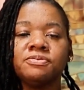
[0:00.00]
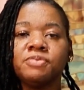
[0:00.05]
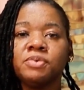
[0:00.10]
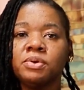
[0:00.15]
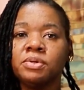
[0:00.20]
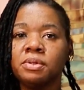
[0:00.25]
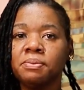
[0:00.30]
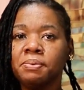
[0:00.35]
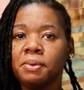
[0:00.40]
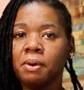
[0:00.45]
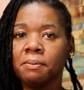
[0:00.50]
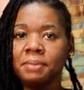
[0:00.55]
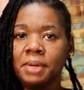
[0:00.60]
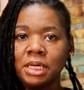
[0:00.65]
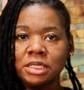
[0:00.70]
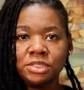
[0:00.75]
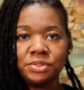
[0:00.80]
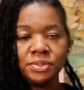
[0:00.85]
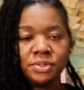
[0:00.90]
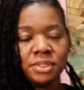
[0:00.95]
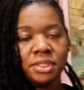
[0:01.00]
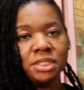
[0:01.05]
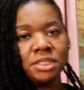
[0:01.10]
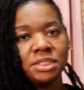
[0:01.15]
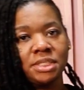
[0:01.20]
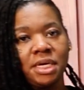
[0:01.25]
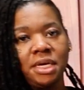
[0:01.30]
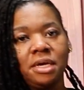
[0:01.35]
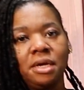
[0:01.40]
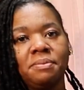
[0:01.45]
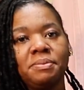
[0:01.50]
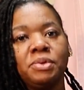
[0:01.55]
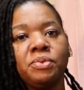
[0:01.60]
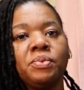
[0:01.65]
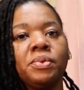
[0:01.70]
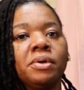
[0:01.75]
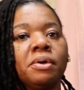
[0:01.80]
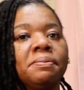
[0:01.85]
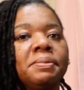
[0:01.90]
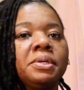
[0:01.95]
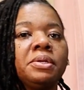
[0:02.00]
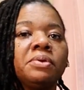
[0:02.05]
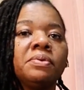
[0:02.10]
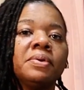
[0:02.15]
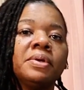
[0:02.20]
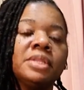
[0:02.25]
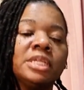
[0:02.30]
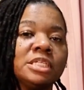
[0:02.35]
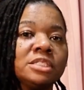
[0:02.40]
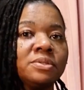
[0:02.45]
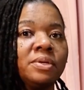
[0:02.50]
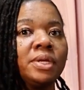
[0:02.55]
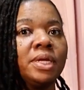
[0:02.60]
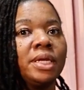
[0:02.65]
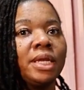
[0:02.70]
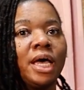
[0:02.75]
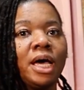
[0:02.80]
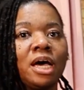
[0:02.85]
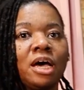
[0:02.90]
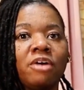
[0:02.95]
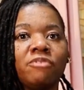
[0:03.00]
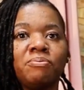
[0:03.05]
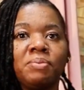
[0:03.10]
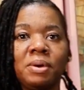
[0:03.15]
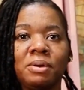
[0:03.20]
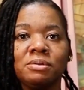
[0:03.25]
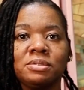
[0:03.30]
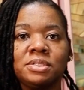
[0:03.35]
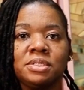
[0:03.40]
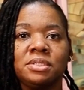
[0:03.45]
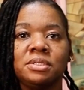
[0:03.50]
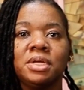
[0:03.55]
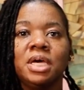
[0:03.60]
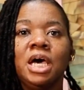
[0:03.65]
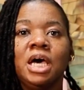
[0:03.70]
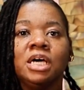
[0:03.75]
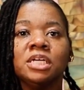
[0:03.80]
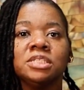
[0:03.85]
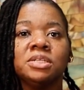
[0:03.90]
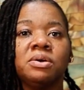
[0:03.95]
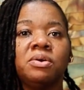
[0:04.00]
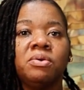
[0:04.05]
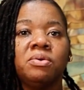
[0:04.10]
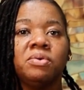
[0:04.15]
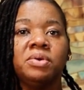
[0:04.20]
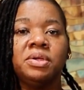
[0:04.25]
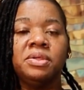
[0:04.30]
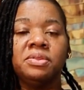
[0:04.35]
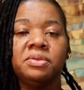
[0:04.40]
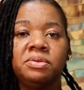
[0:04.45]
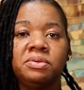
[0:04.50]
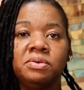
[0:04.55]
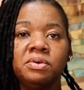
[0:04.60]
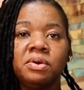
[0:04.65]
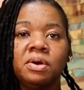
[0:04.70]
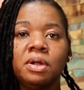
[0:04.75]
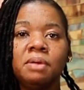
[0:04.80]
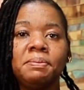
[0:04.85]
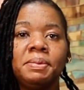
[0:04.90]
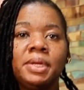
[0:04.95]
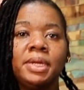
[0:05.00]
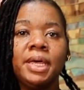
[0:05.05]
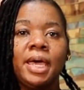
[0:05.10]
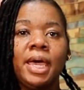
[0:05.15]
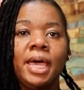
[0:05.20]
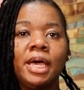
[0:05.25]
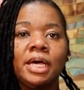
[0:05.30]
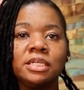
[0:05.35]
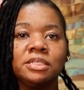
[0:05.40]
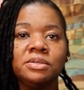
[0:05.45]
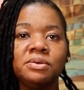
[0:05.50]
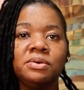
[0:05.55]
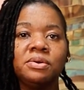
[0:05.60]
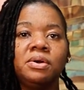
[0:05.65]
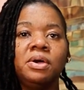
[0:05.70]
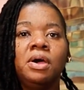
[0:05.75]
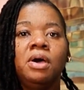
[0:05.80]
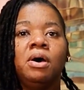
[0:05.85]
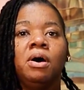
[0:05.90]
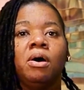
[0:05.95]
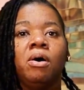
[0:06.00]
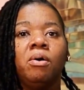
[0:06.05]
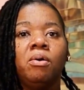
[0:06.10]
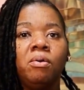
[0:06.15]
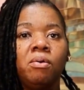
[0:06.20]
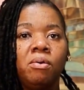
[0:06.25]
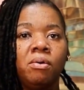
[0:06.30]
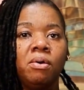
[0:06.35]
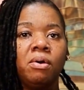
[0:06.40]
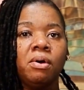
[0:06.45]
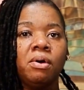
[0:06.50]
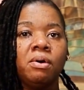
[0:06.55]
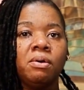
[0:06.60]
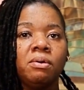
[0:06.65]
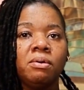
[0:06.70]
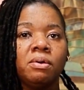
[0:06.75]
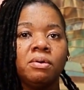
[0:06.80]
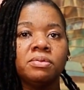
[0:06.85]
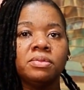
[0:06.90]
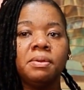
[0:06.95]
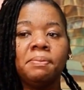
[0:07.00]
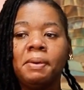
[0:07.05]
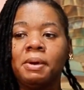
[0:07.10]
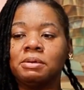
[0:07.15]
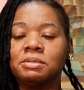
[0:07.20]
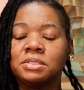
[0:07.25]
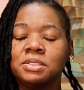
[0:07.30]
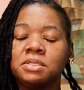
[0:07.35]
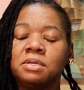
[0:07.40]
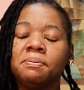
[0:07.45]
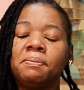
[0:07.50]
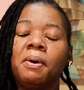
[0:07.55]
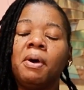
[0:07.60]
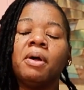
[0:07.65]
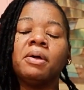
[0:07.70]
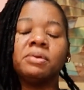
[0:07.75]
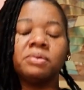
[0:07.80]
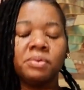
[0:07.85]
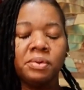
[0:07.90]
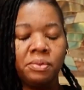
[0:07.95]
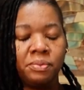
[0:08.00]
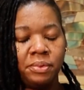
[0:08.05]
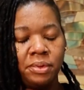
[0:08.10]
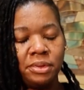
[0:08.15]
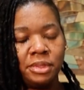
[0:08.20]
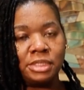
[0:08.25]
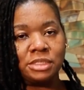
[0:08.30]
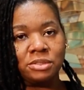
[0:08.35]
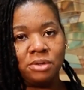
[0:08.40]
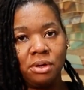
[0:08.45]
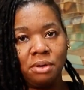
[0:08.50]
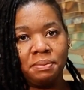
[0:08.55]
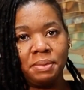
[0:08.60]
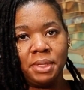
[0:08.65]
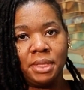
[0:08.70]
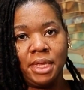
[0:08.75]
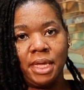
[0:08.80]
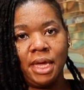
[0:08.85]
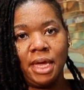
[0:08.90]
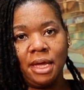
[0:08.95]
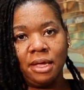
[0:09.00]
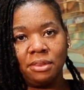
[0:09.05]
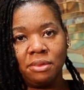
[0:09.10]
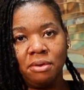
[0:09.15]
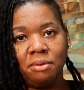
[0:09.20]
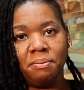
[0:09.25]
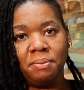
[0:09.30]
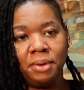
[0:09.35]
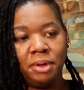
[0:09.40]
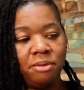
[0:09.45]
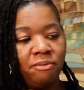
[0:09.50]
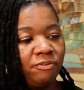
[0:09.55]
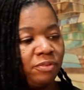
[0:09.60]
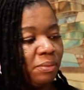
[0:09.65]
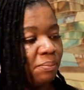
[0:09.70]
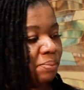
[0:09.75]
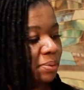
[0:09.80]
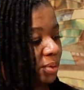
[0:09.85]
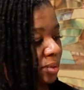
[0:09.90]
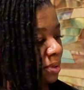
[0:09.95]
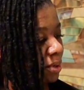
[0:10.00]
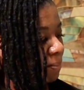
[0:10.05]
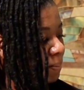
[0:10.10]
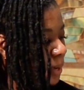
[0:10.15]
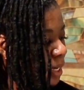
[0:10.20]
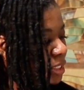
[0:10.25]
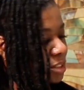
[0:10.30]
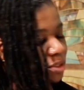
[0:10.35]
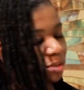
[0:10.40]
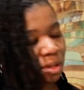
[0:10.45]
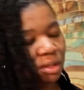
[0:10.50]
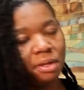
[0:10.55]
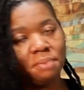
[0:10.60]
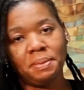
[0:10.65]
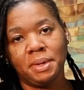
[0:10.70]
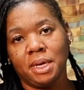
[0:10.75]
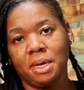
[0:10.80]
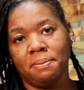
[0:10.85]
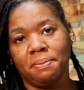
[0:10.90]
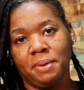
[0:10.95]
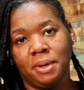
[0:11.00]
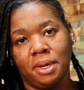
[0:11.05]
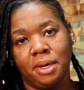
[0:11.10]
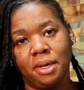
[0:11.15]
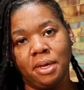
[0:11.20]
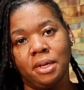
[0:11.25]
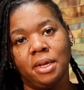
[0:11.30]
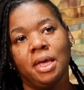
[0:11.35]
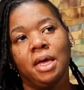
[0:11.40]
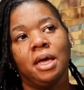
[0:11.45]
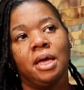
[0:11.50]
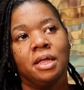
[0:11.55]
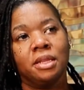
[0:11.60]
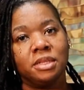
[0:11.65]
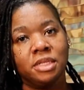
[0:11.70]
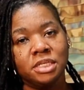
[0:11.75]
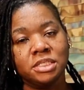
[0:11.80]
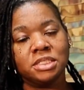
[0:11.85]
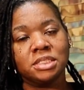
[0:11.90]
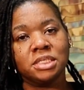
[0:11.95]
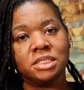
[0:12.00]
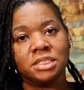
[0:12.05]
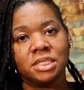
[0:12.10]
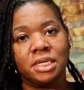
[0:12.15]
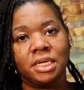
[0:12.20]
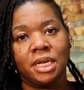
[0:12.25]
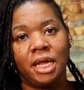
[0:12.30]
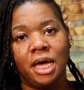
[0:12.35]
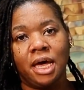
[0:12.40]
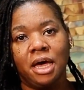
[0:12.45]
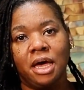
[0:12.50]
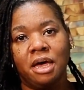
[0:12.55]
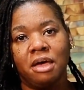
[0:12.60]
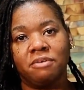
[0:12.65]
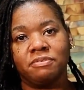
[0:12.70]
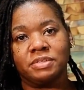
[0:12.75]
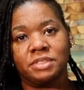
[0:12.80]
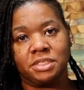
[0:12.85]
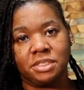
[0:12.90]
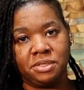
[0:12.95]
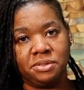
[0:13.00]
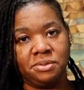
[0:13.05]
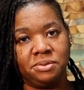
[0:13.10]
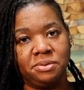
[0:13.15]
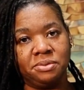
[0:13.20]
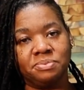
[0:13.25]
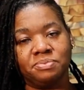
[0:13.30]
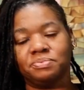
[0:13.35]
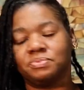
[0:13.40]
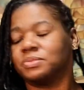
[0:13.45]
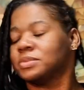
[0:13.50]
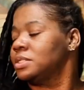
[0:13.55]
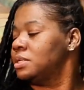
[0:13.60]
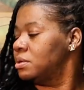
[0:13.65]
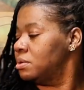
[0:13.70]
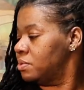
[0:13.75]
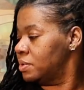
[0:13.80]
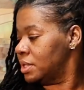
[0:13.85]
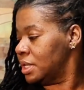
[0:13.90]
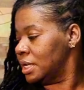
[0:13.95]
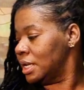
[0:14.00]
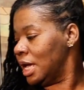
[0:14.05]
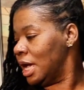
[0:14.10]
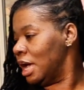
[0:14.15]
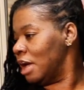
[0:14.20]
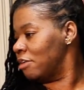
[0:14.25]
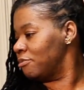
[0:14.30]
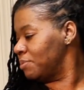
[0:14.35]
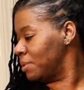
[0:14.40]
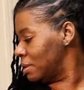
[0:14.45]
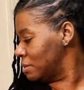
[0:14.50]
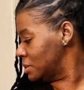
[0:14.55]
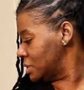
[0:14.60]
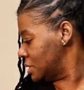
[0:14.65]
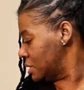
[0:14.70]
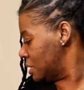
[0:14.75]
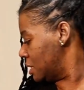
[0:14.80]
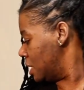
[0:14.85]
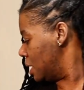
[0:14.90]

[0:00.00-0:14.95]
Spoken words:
For the Prometric exam, you will be doing this on a live person. So either you're going to be the actor or the person you're partnering with is going to be the actor. But for putting a patient on the bedpan, this is a live skill with a live person.